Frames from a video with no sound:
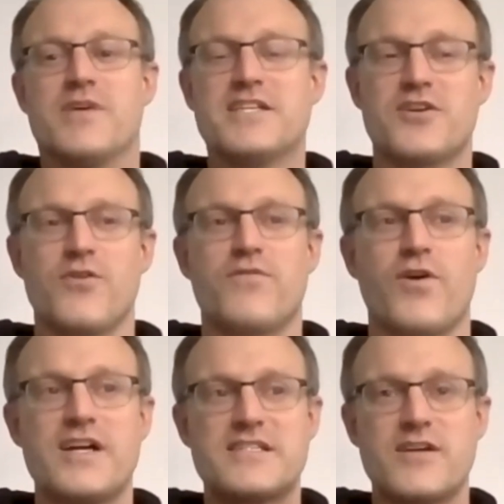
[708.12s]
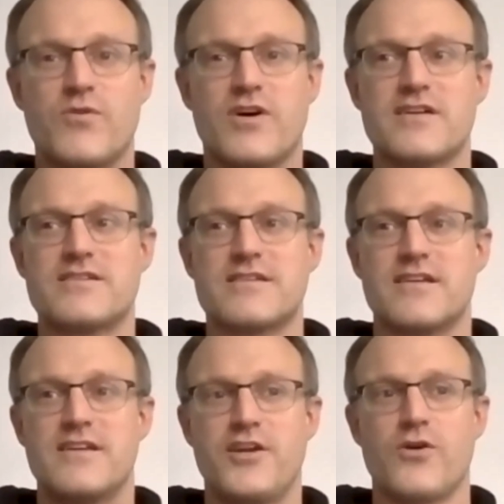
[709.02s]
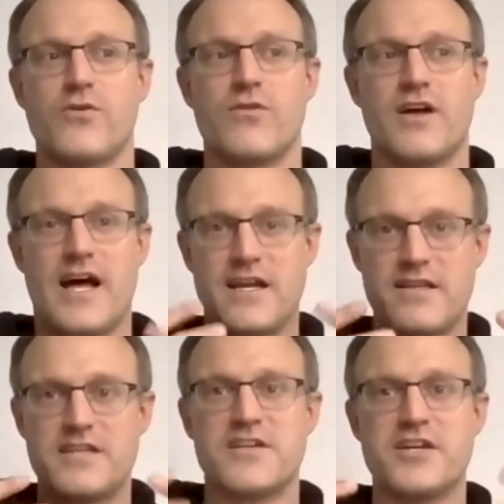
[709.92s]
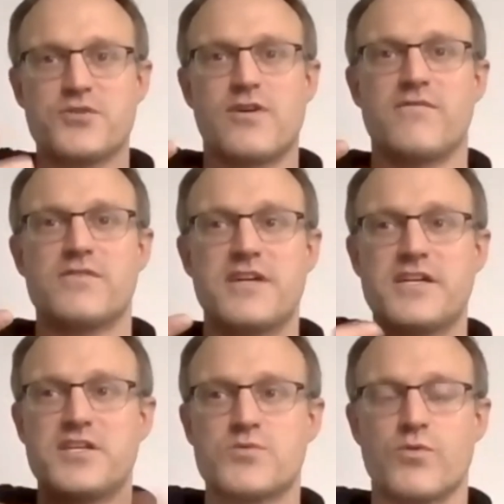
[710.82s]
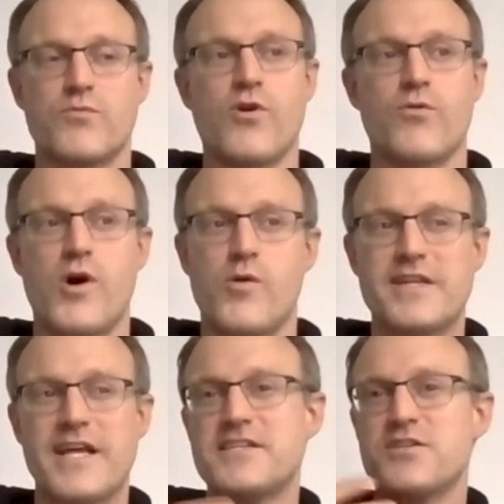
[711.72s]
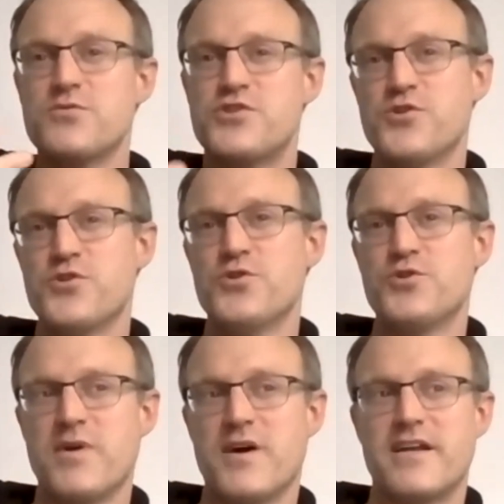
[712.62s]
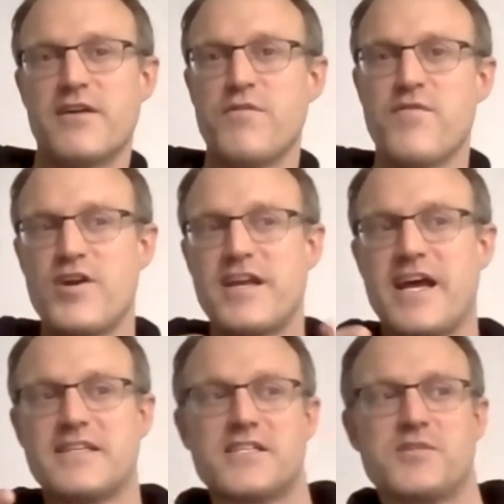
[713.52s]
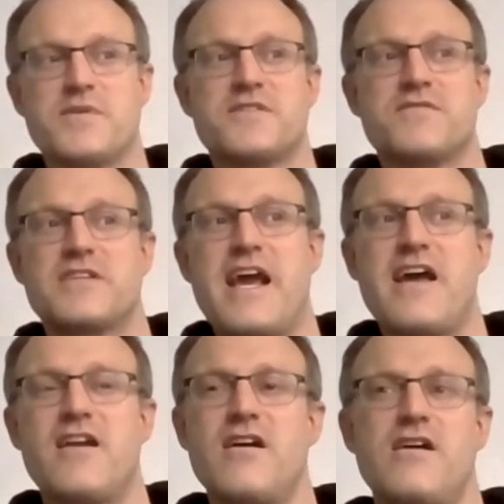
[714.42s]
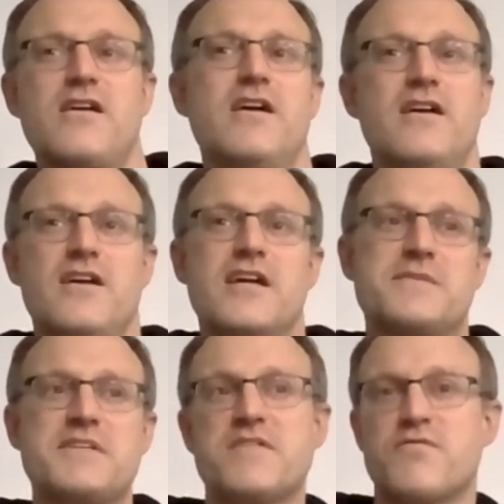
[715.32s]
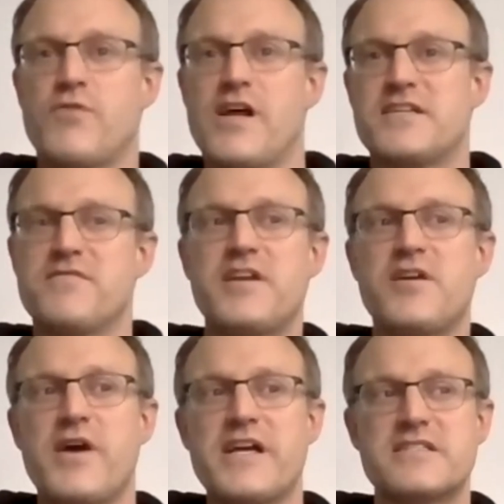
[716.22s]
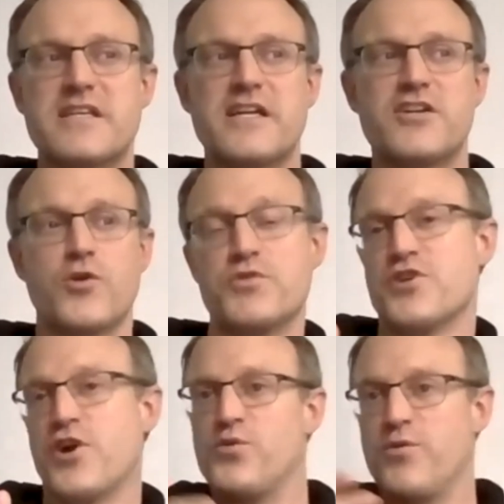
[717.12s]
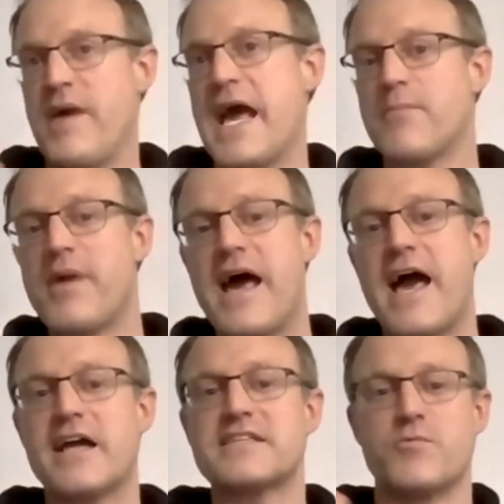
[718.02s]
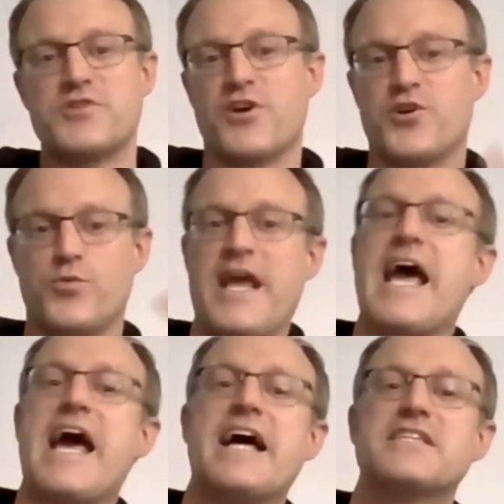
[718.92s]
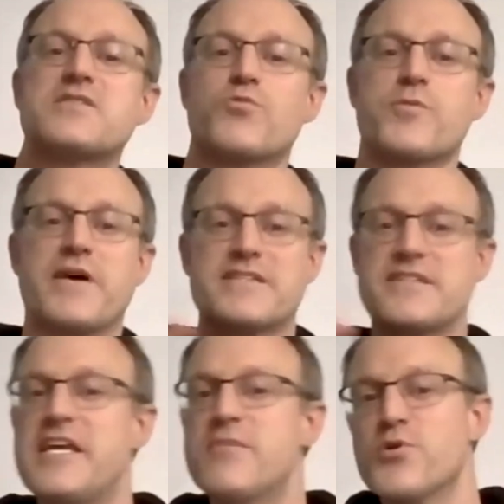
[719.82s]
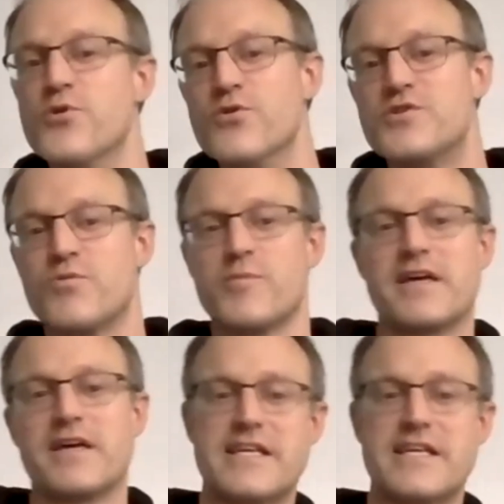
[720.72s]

And so for us, it was, a lot of these initial conversations were, well, we'd like to do shoes, but if we've already got this expensive scanner, expensive relative anyways, then can we start doing backpacks? Can we start doing hats? What about ski boots? What about